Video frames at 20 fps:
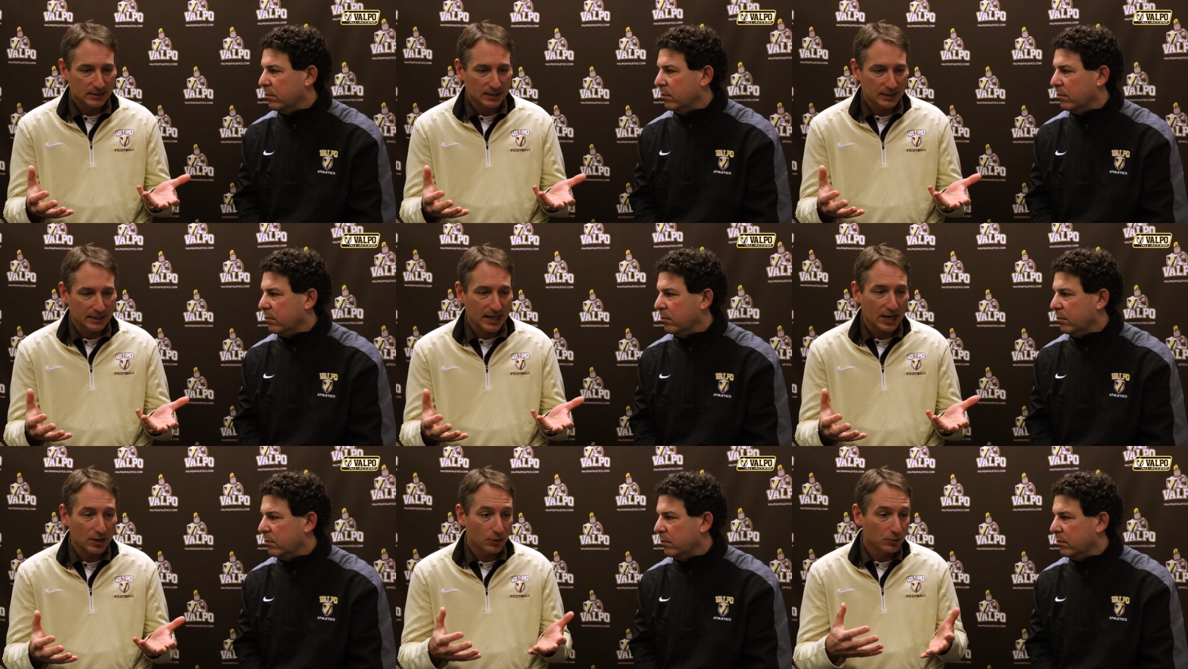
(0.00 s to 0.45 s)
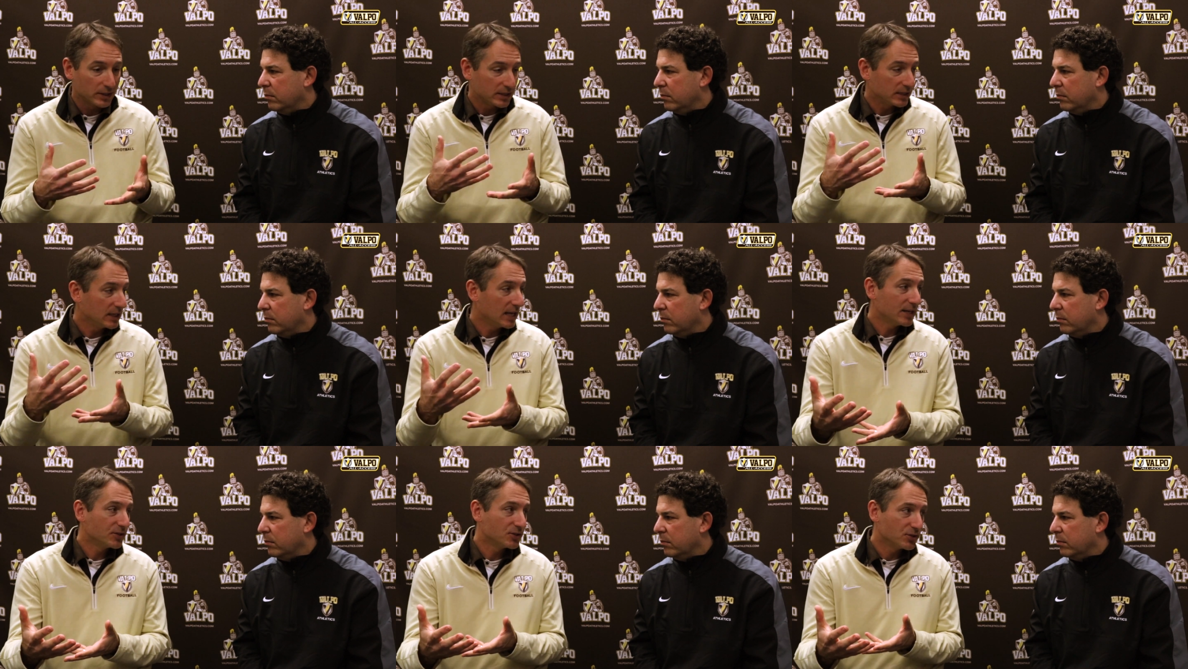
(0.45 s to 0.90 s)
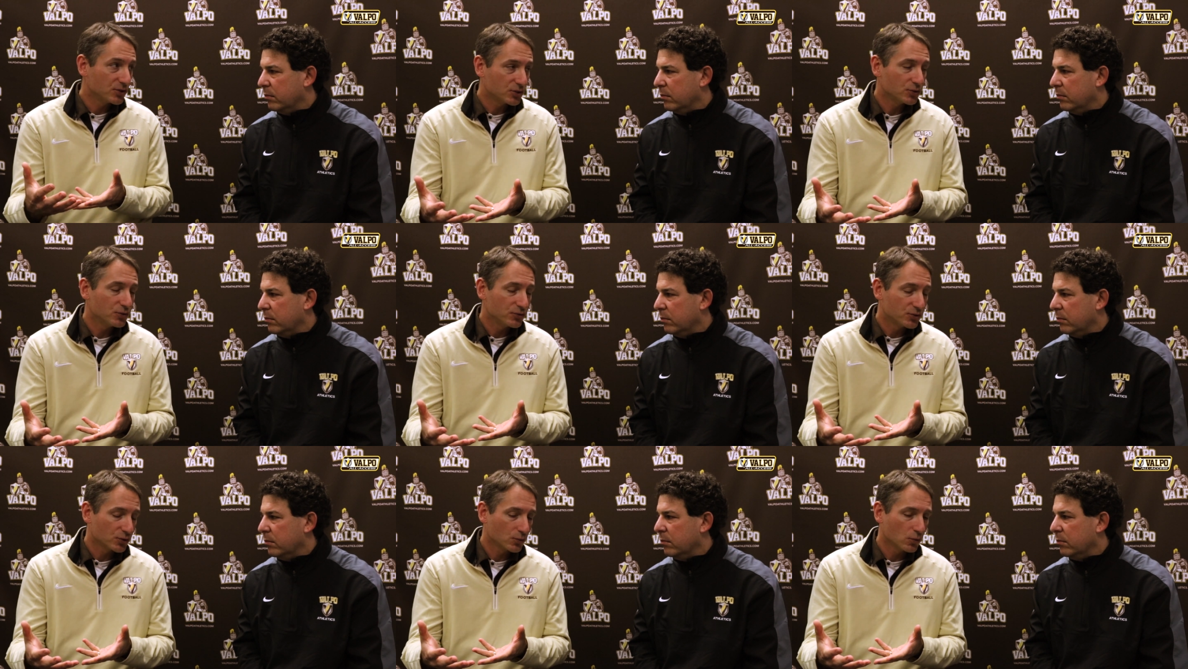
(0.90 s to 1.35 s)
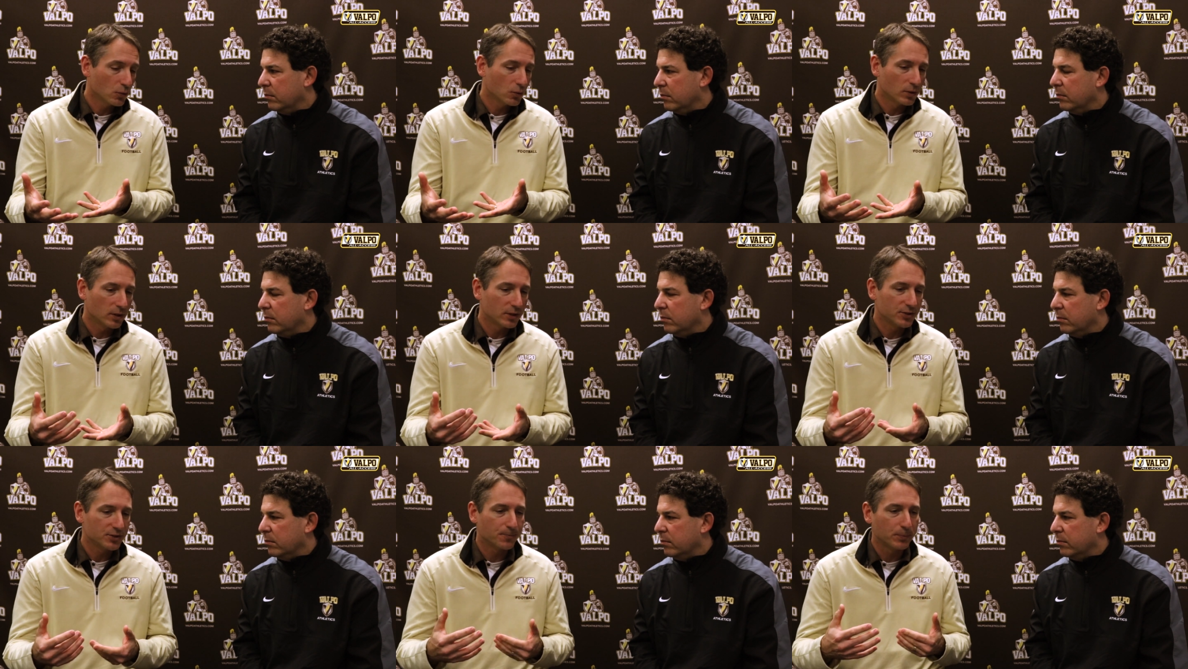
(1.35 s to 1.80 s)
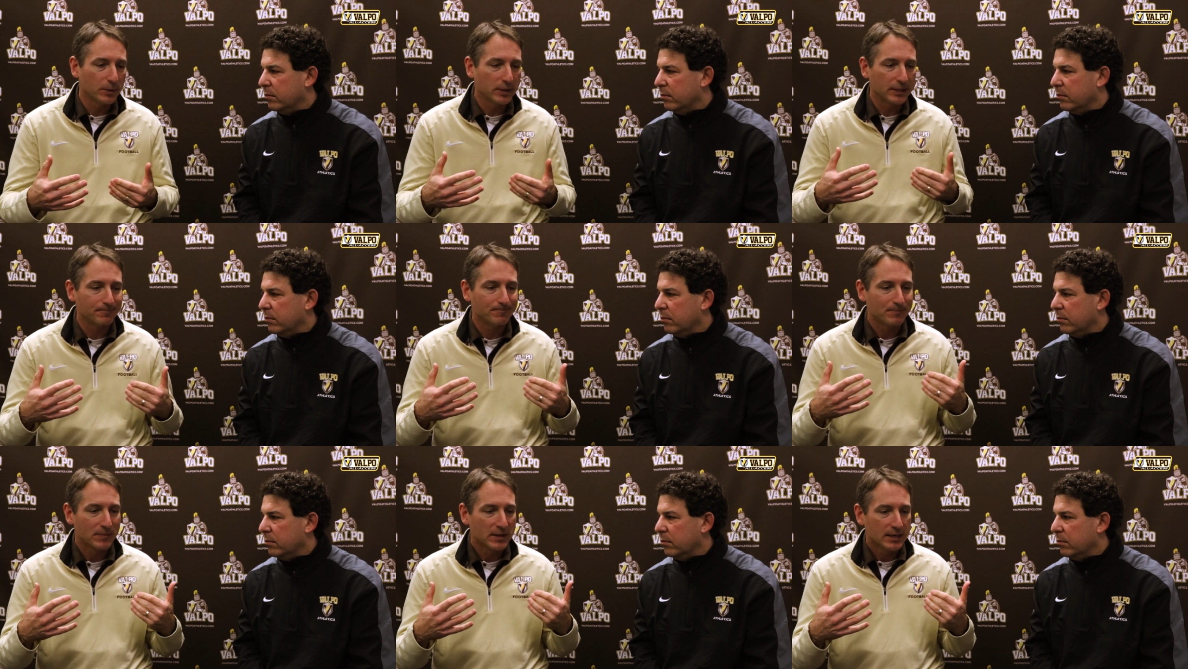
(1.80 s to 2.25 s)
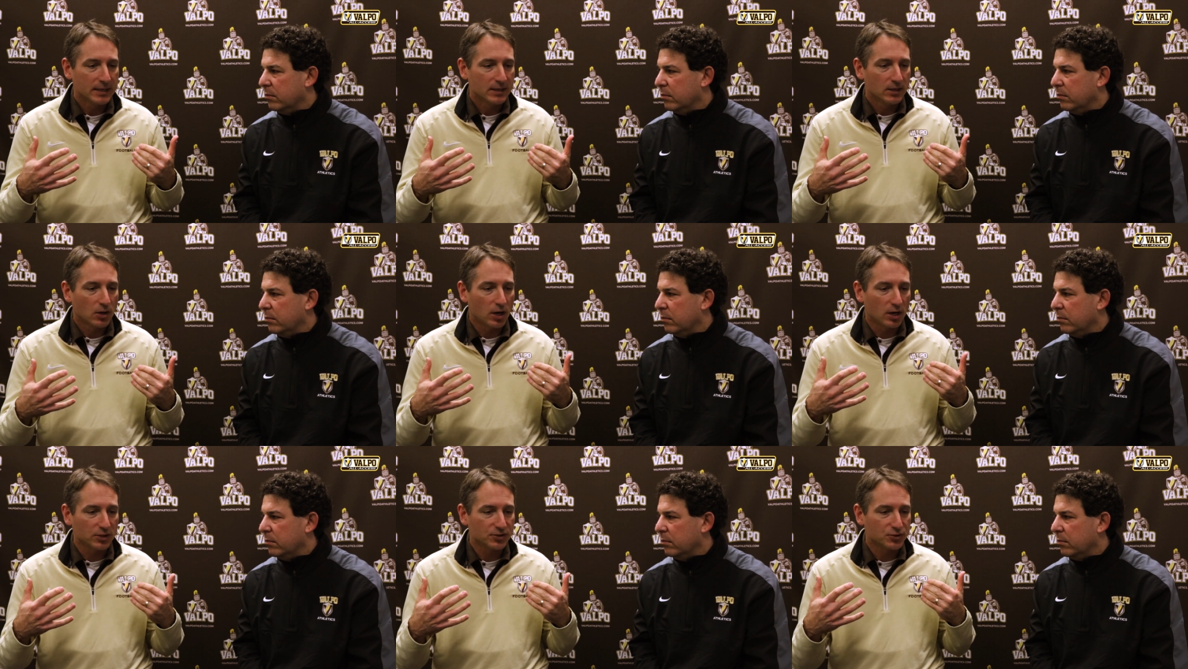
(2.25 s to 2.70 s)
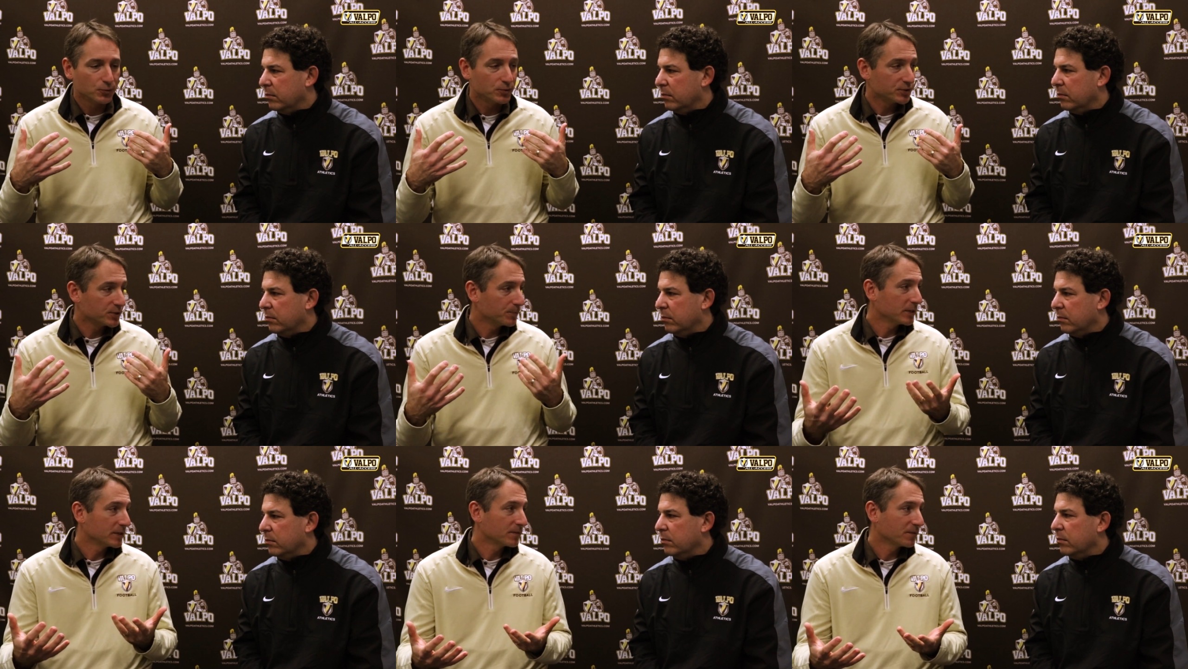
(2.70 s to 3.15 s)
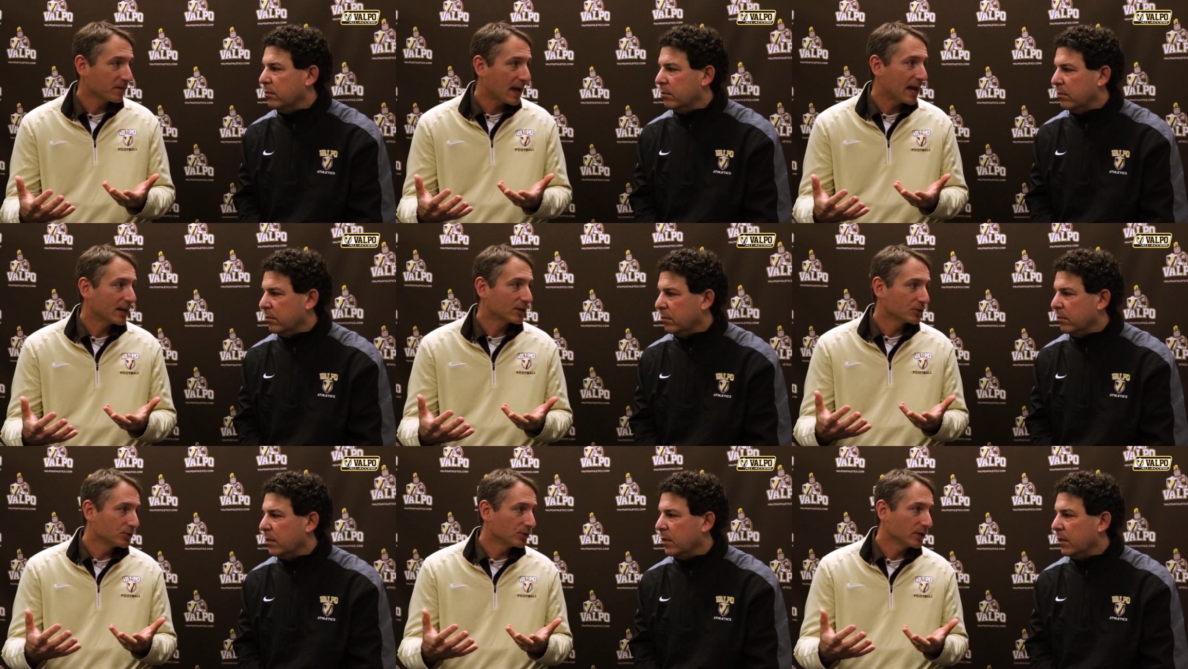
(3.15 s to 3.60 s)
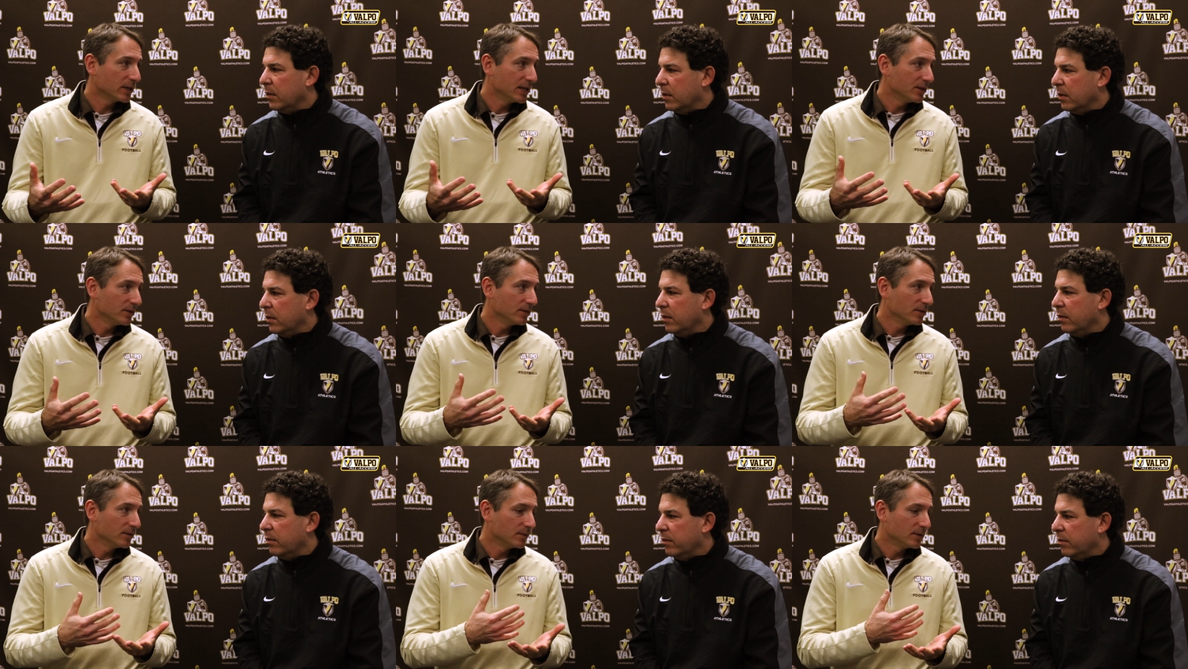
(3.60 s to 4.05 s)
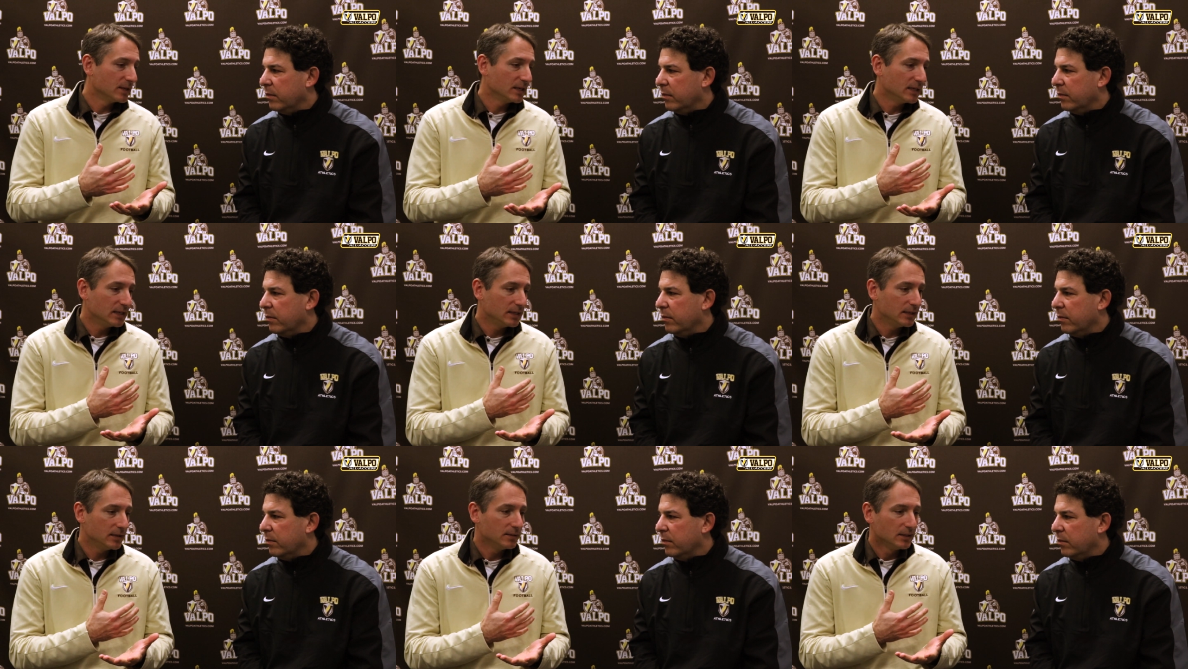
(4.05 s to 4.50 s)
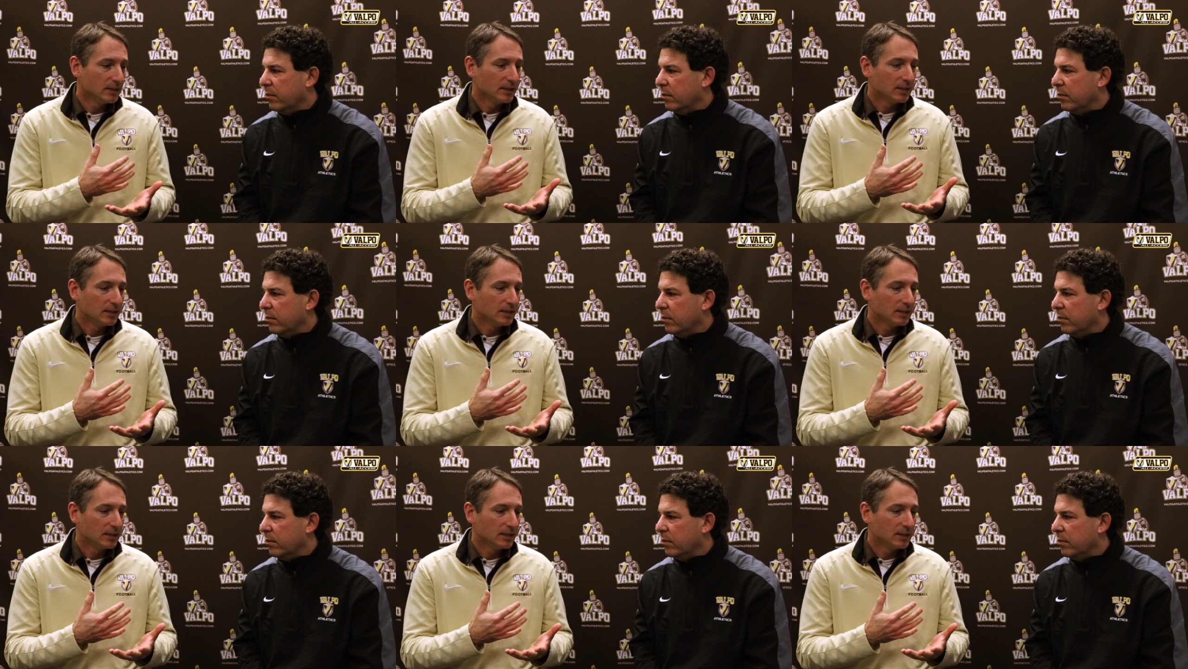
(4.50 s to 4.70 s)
Speaker 1: uh, not only led to two scores, but also was a big factor in the